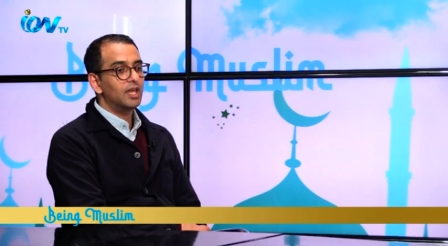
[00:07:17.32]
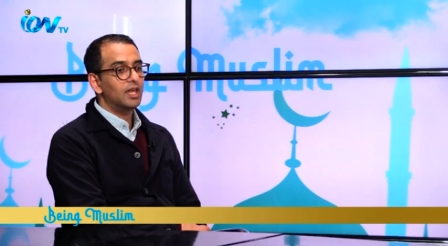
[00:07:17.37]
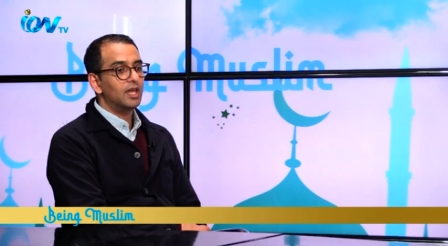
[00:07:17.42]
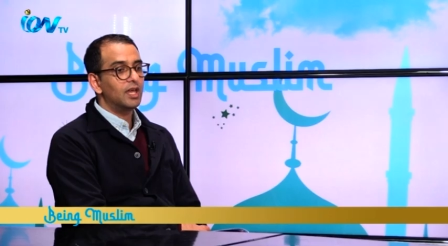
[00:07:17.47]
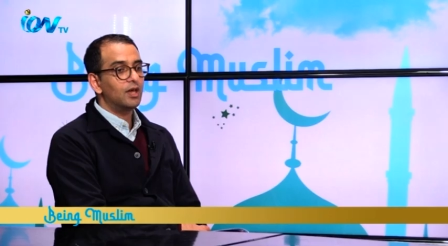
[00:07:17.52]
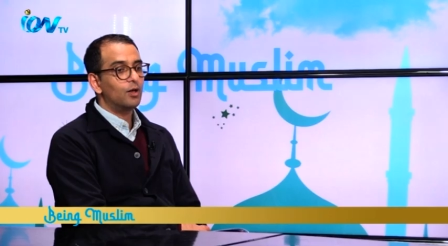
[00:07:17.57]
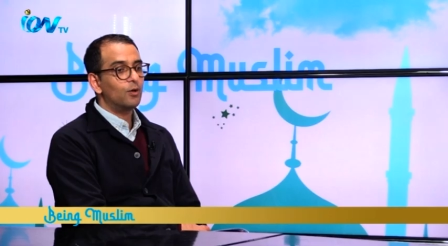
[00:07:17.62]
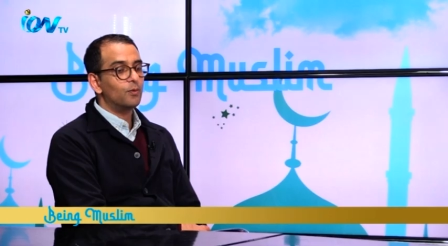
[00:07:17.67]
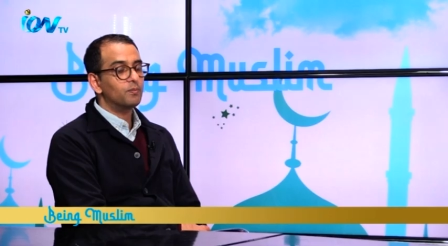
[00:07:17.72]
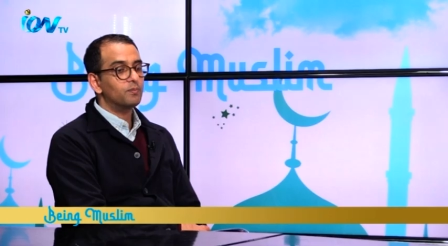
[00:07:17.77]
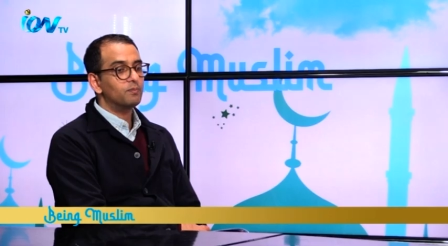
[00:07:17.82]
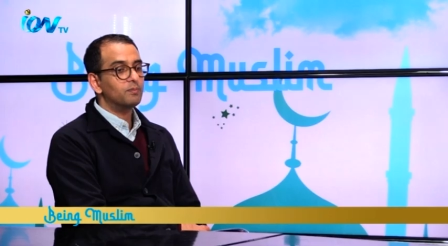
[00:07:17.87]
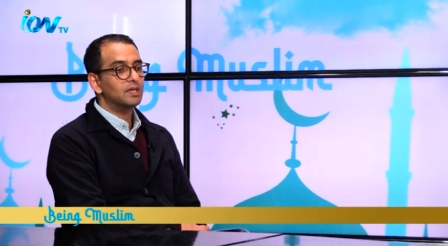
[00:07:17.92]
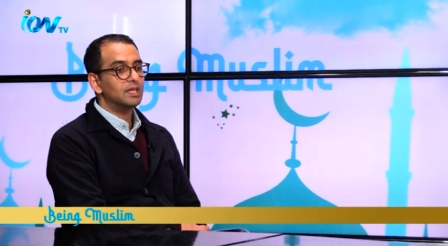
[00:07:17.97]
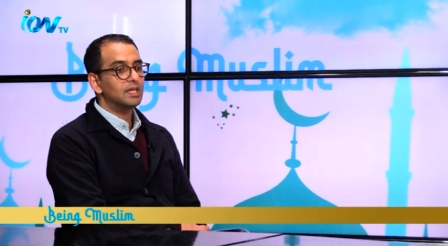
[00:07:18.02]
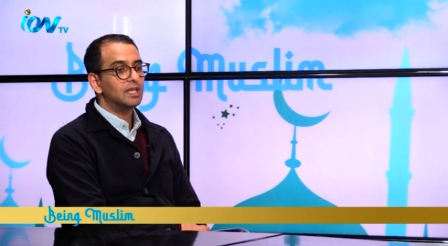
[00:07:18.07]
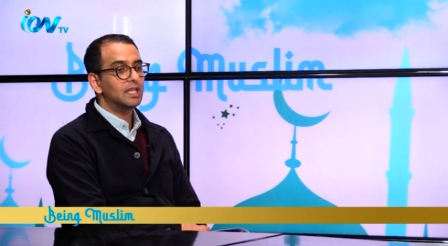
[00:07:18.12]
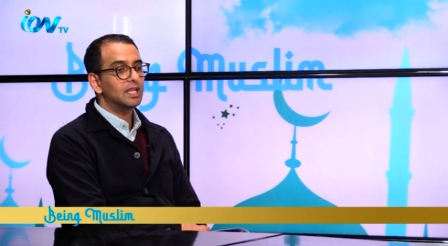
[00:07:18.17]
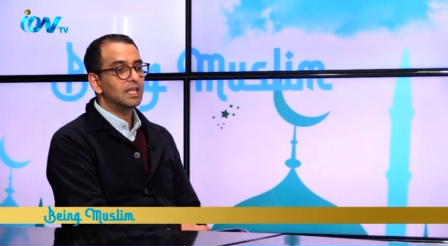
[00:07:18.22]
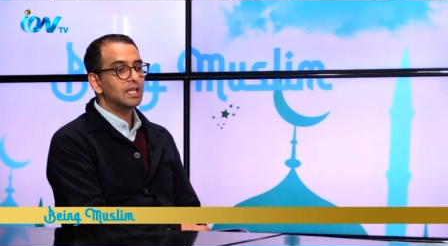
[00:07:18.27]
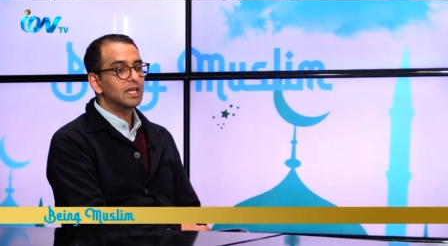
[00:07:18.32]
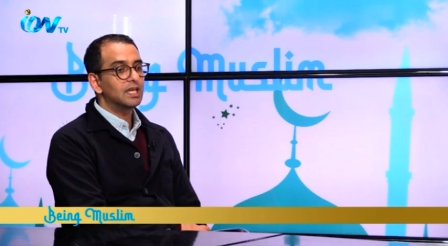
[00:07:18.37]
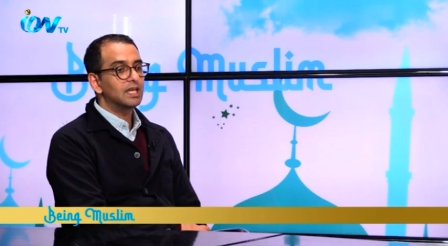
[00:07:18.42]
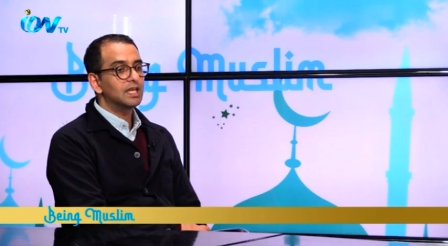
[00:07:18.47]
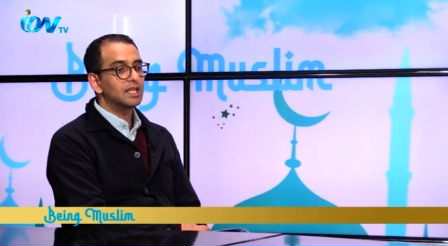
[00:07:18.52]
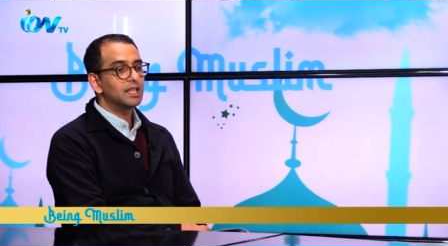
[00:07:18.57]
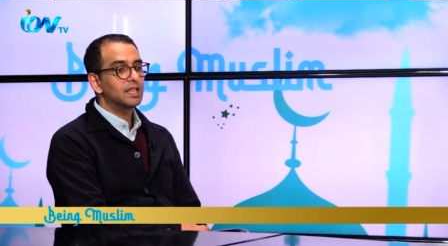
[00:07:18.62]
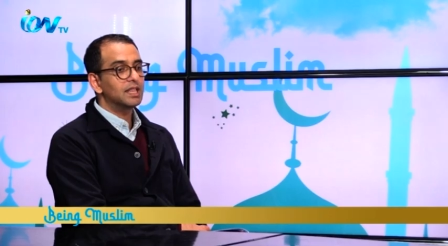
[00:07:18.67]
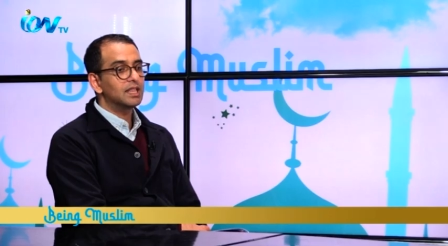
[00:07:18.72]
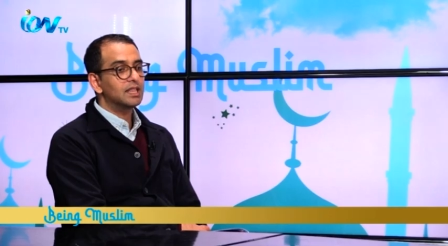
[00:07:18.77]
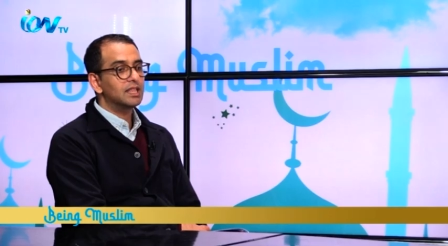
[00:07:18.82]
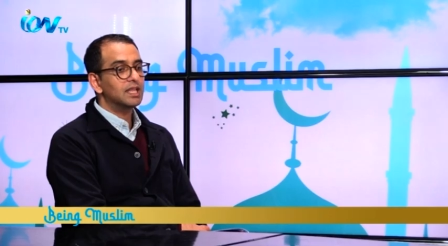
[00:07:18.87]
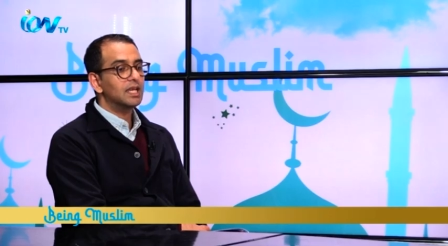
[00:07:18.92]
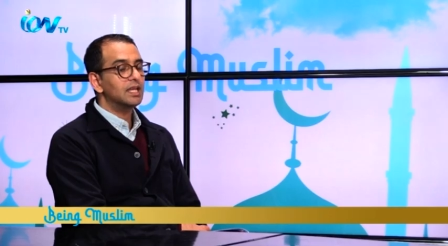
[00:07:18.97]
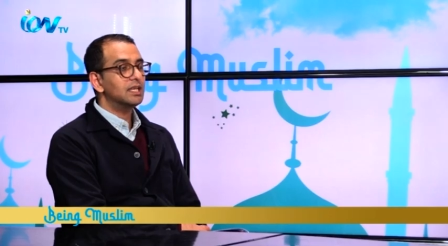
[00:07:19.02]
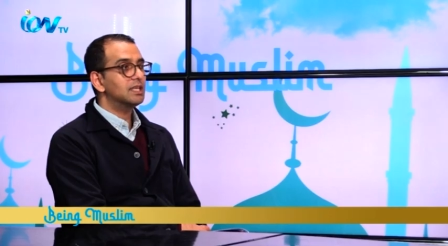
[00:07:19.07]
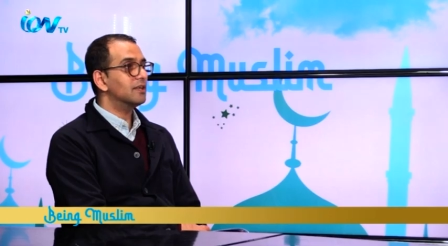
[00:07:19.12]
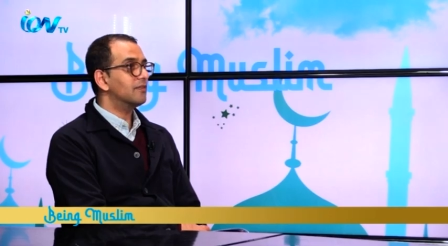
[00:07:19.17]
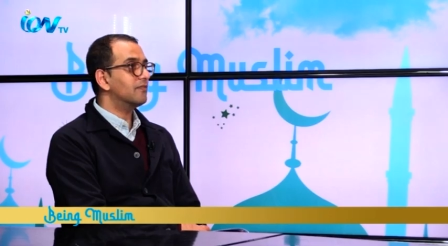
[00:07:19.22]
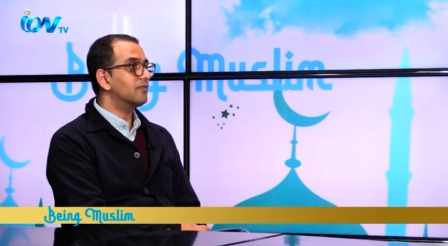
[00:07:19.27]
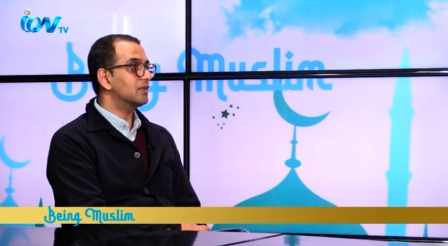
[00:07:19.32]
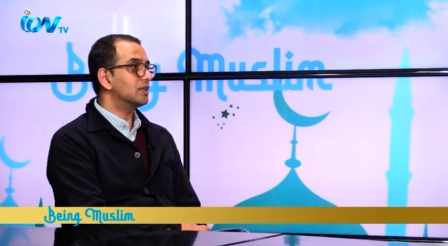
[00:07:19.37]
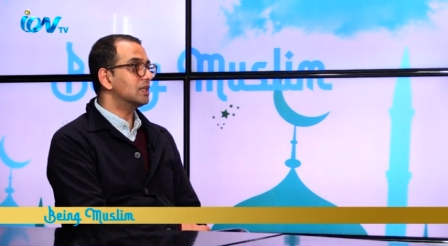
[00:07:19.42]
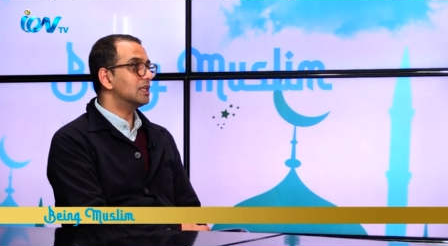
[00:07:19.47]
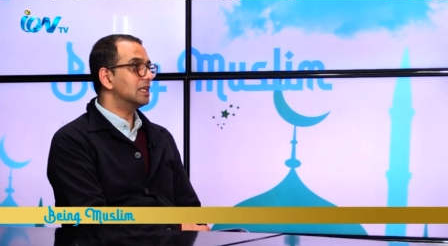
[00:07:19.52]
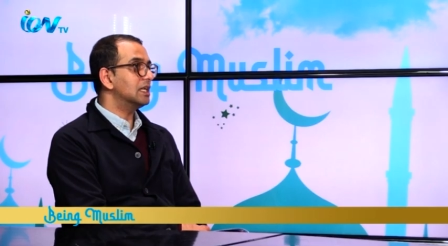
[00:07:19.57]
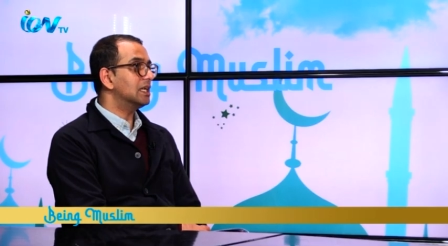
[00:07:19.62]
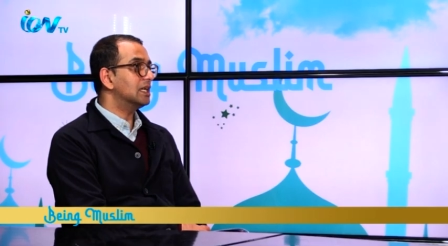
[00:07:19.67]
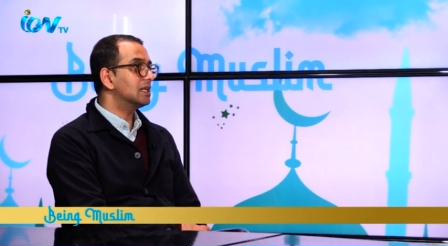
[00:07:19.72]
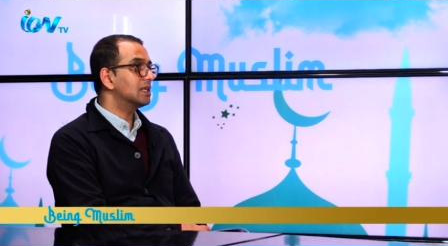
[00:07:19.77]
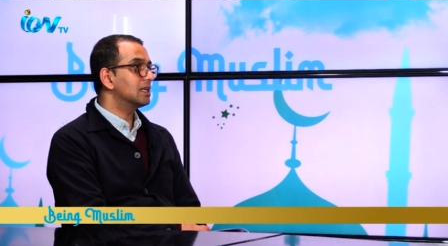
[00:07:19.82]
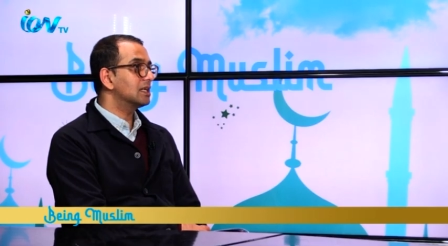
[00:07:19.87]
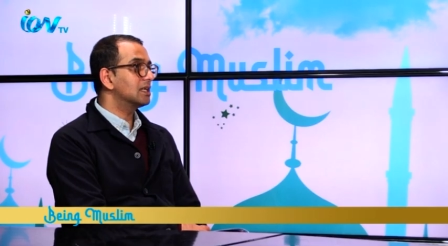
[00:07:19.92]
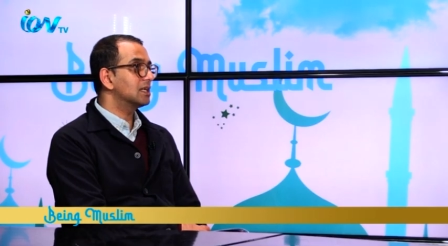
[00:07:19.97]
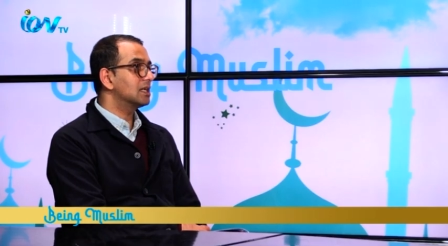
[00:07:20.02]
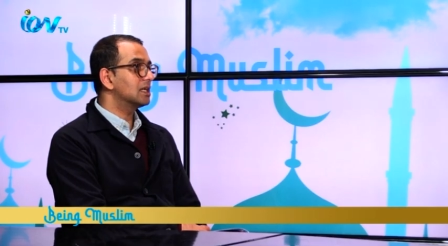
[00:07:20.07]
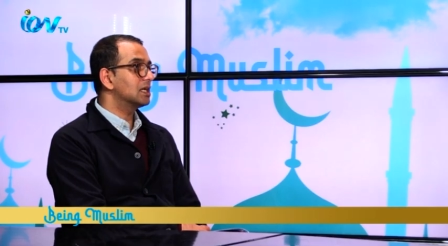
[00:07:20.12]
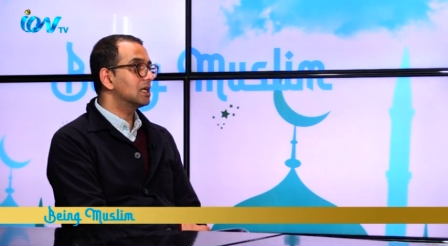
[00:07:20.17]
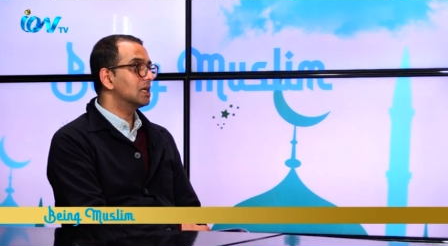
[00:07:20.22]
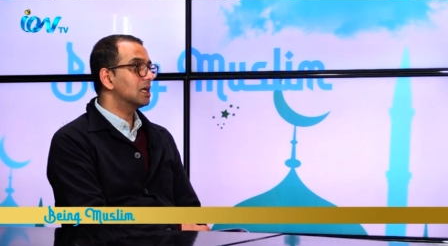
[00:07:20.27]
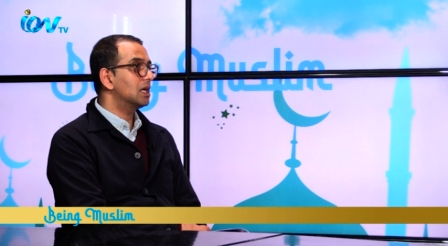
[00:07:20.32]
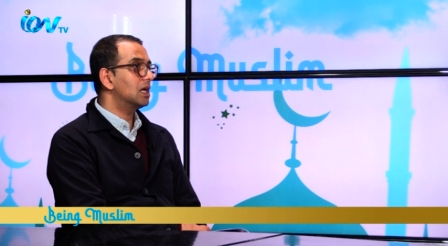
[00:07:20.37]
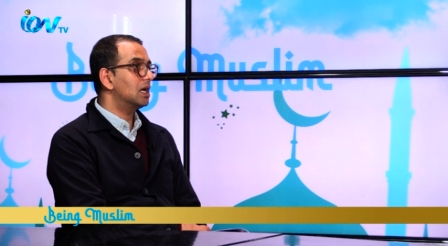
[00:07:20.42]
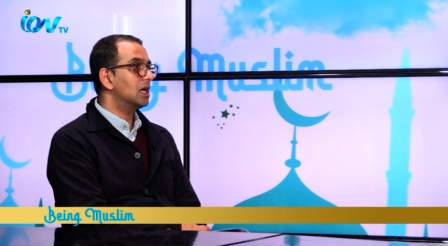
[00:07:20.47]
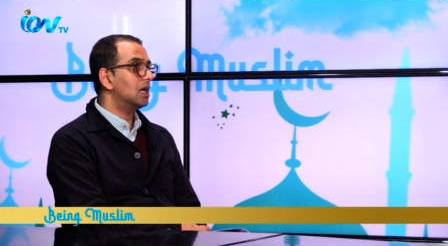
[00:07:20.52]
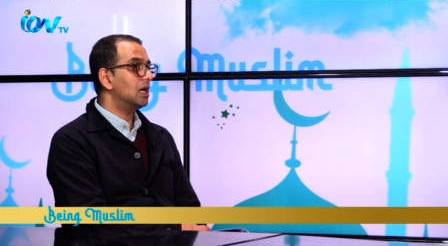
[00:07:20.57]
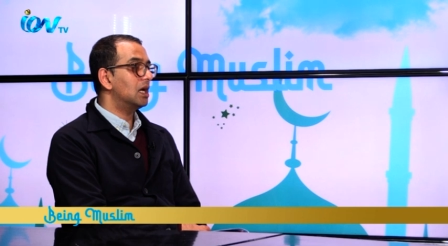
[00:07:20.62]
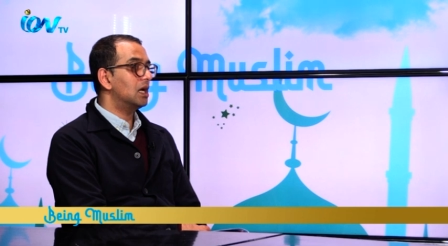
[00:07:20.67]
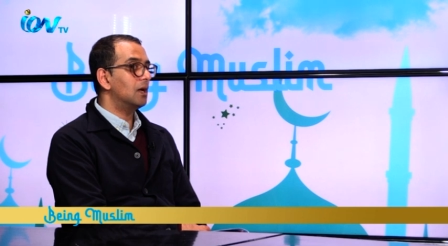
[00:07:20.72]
helped me think differently. In